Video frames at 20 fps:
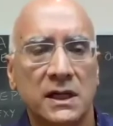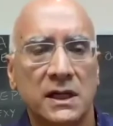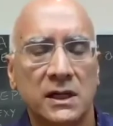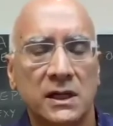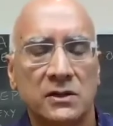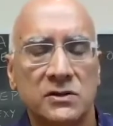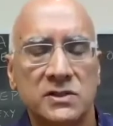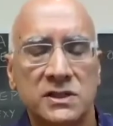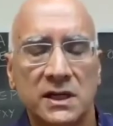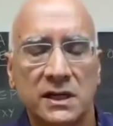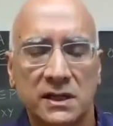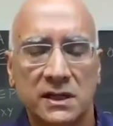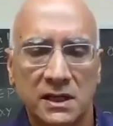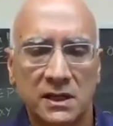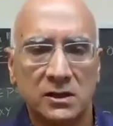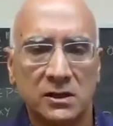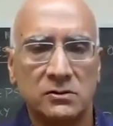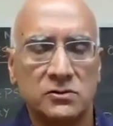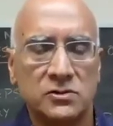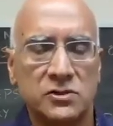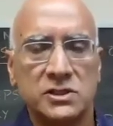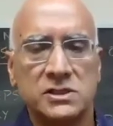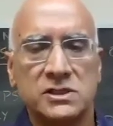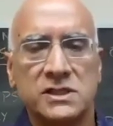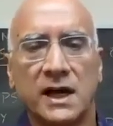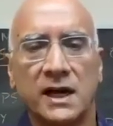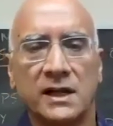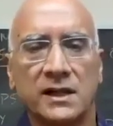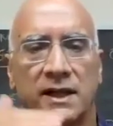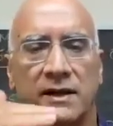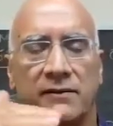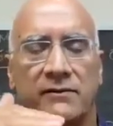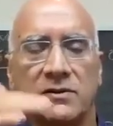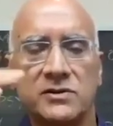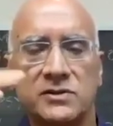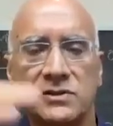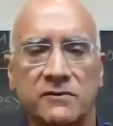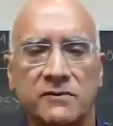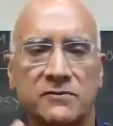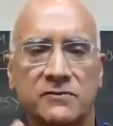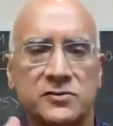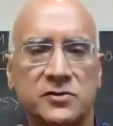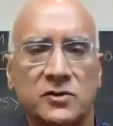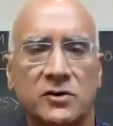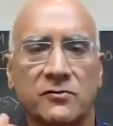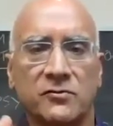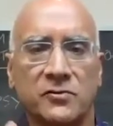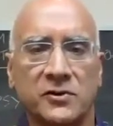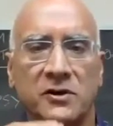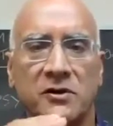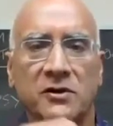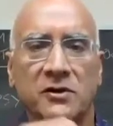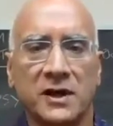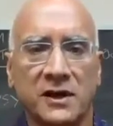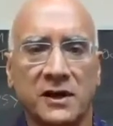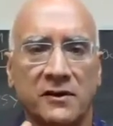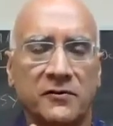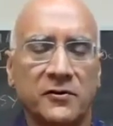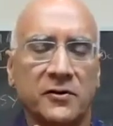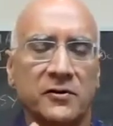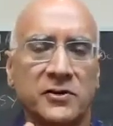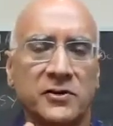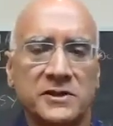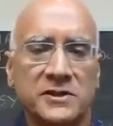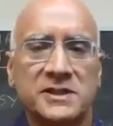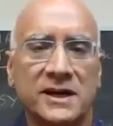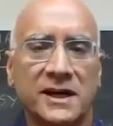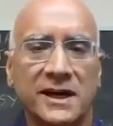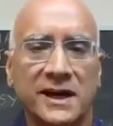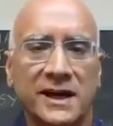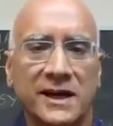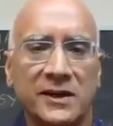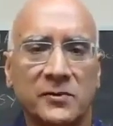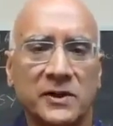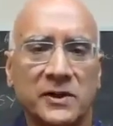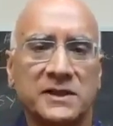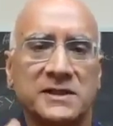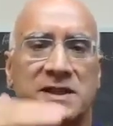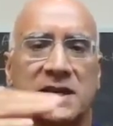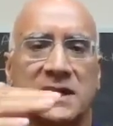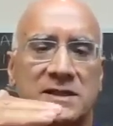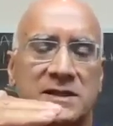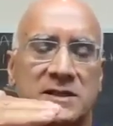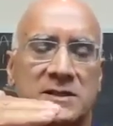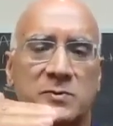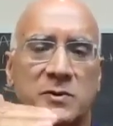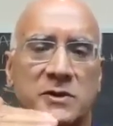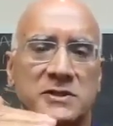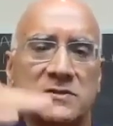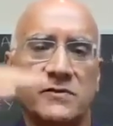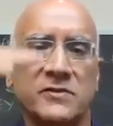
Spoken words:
you know, said that she's got levels of sort of, you know, if you're this kind of ailment, take this much.